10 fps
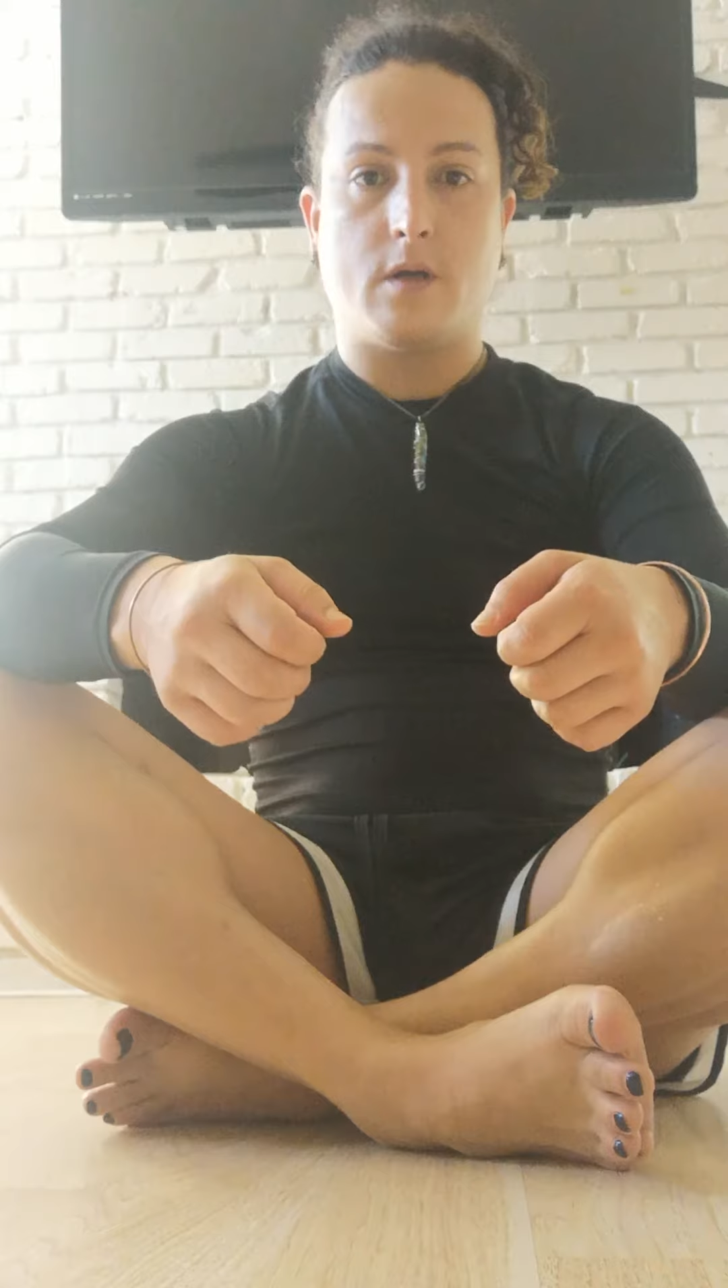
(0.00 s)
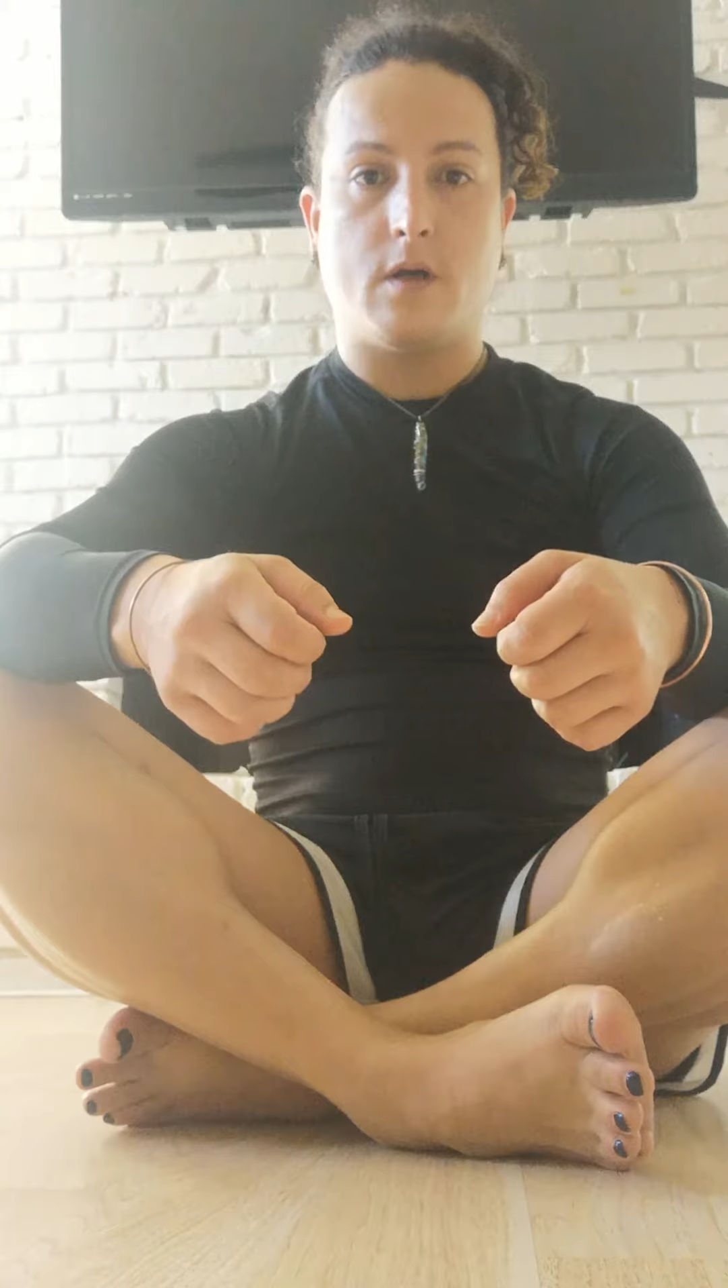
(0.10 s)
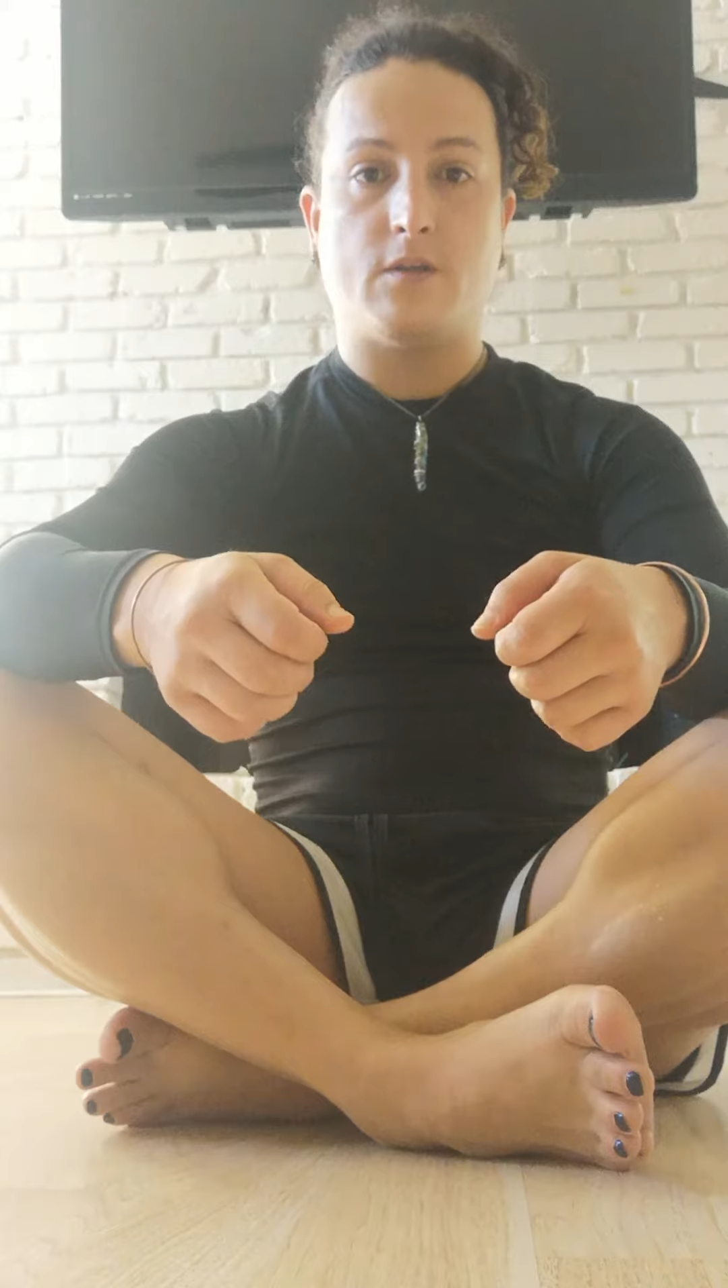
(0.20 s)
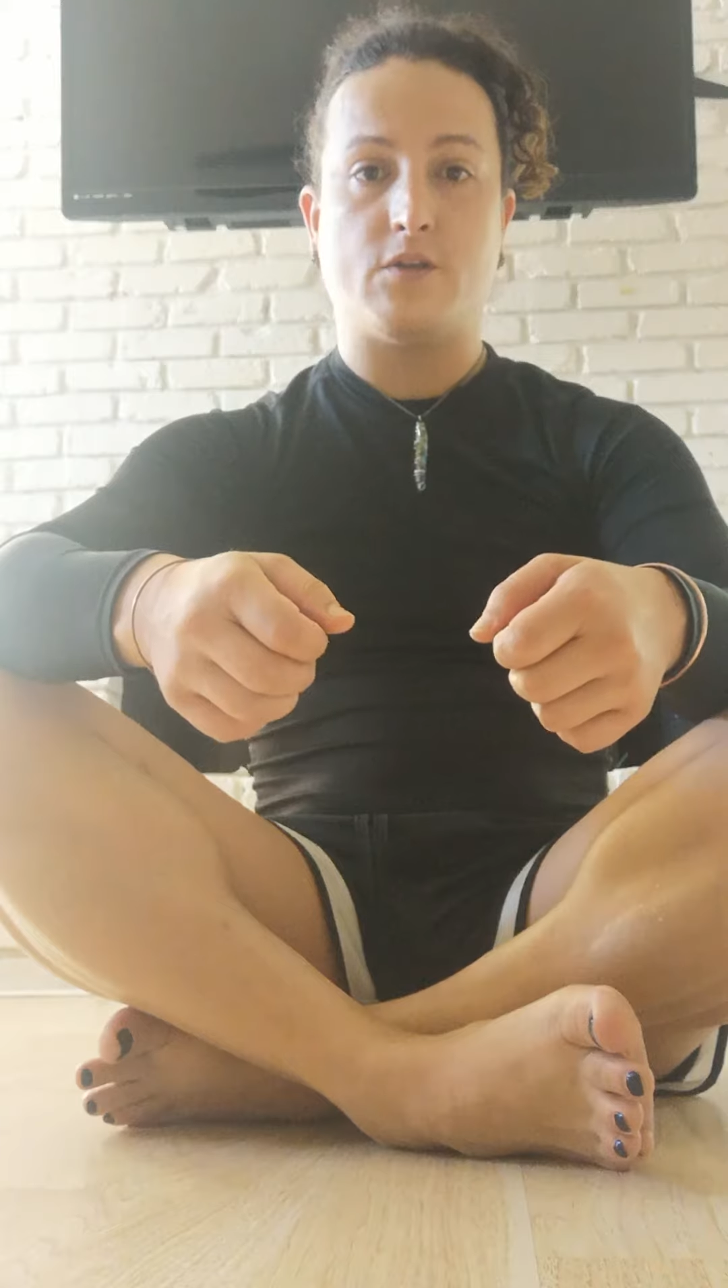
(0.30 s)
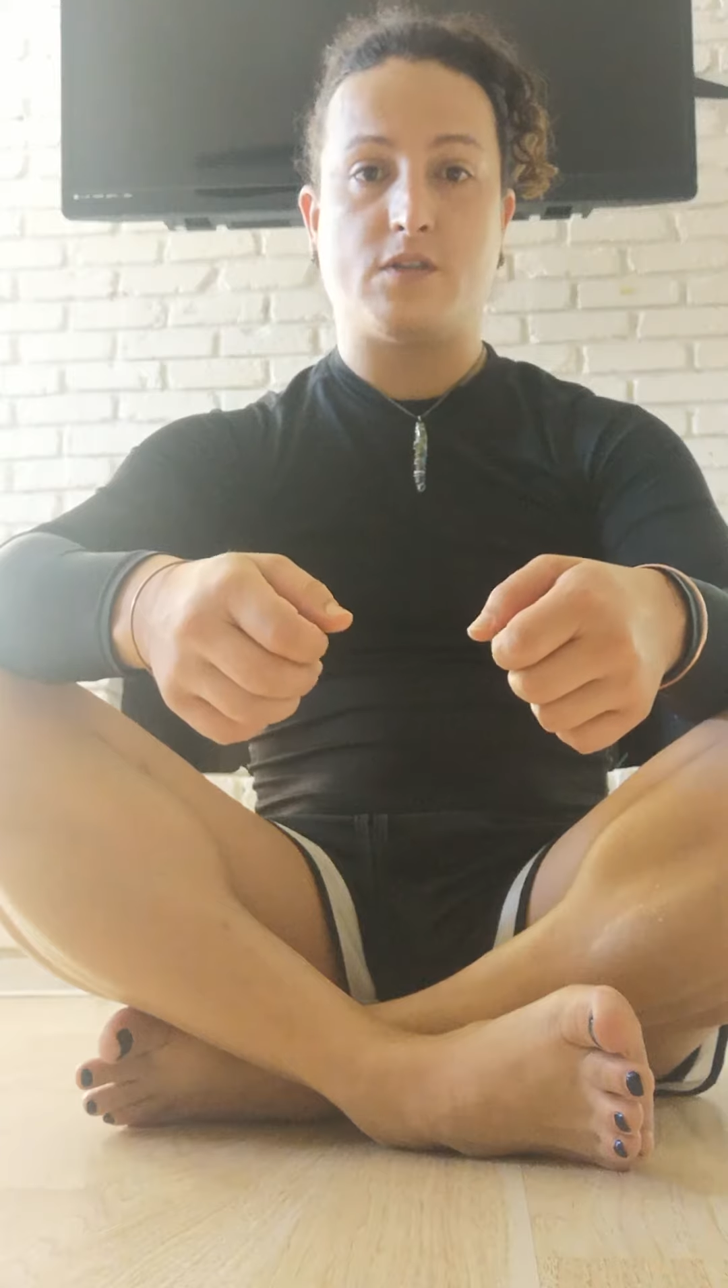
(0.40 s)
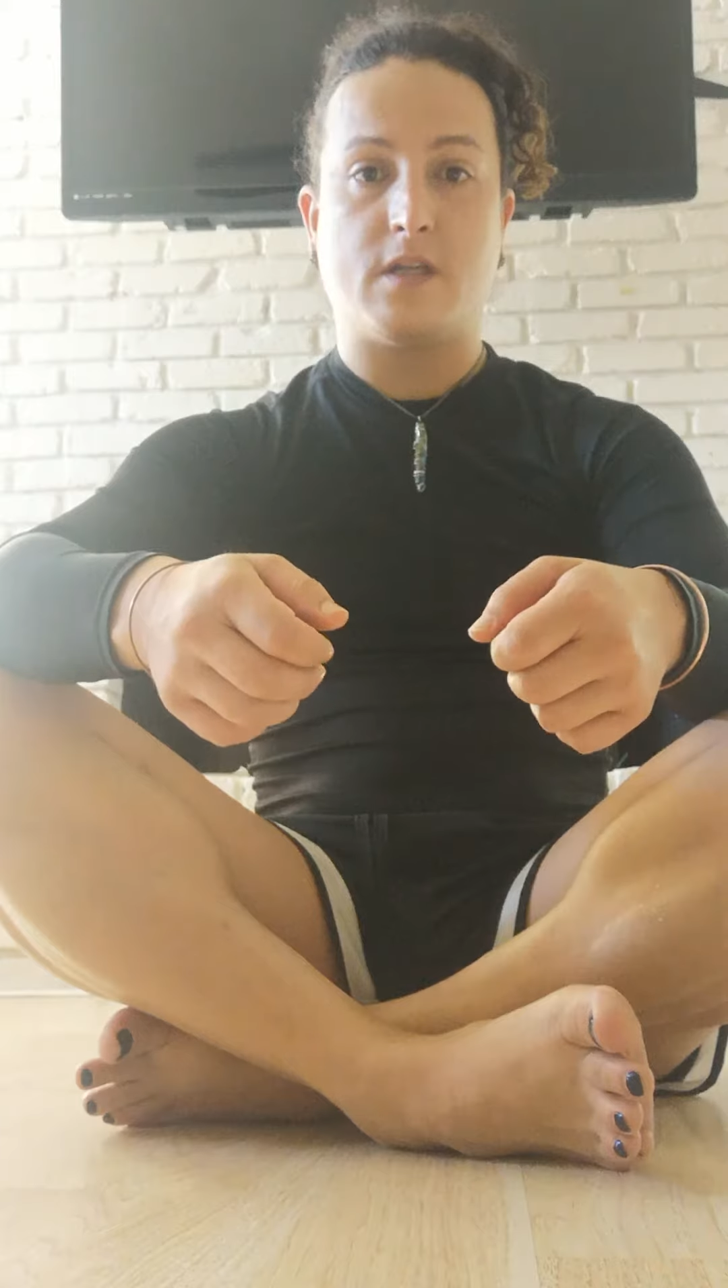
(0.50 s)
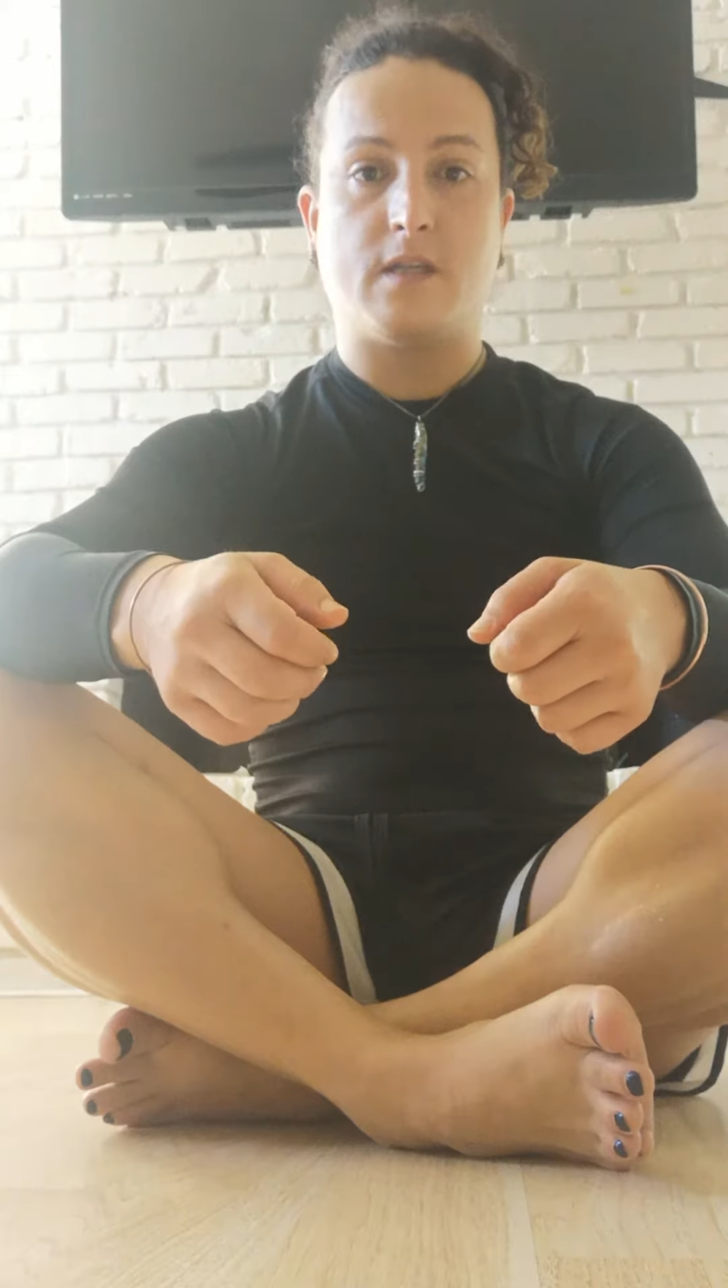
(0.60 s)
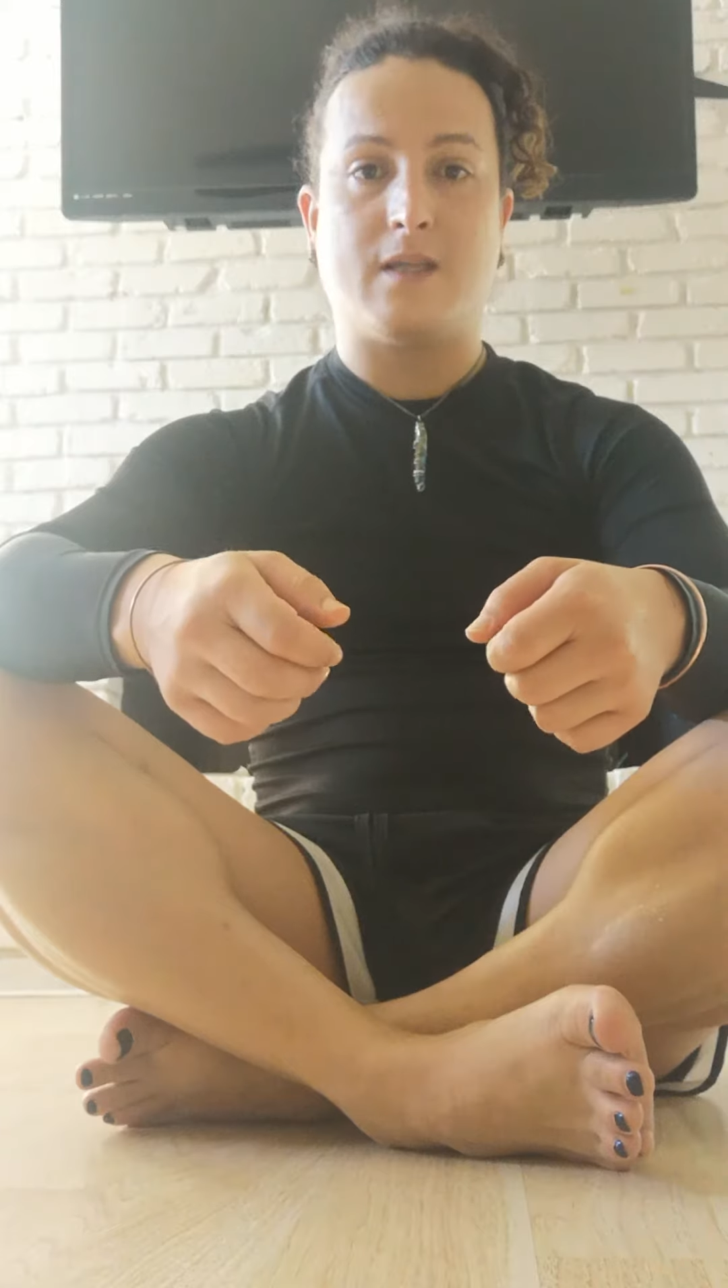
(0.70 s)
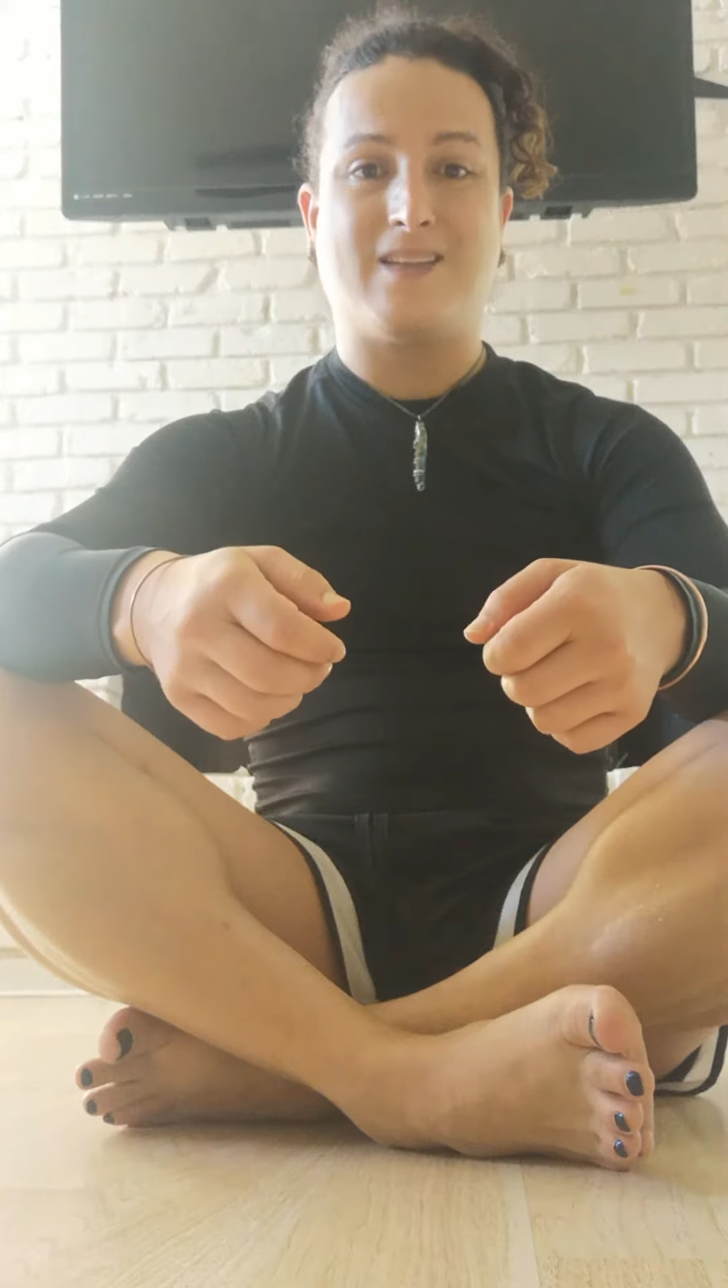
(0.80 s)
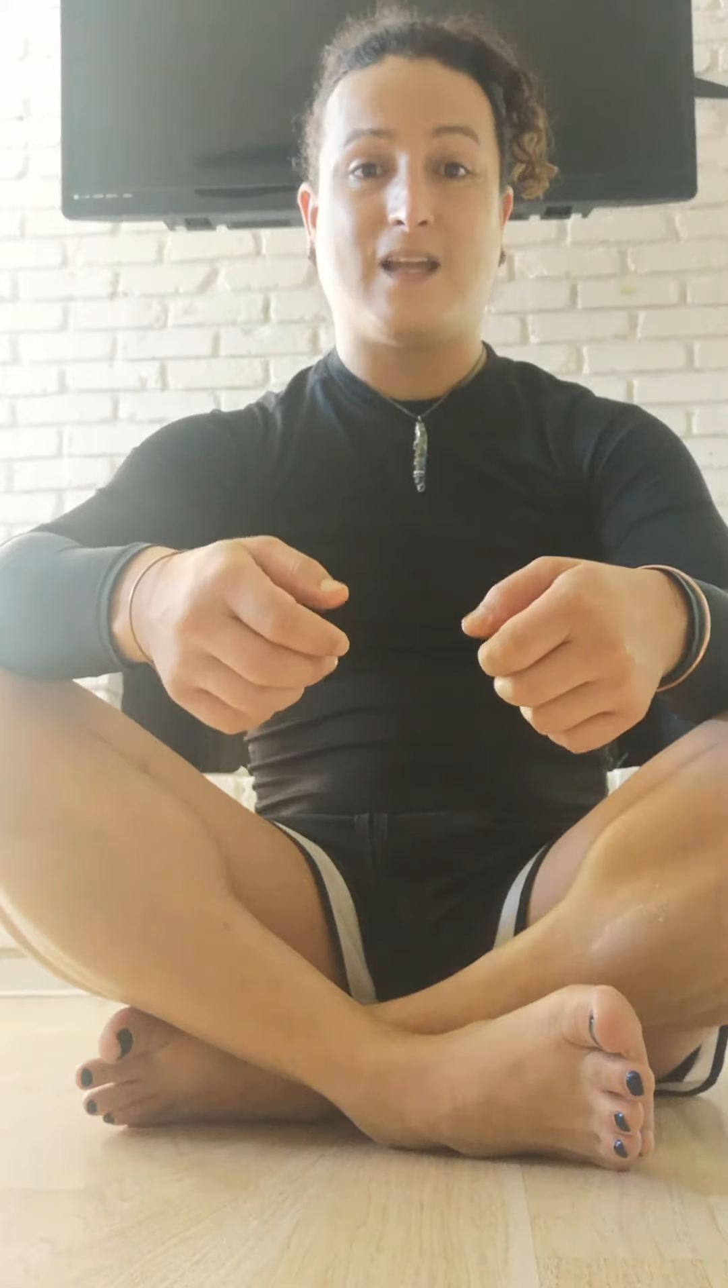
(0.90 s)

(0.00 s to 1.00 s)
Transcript: understanding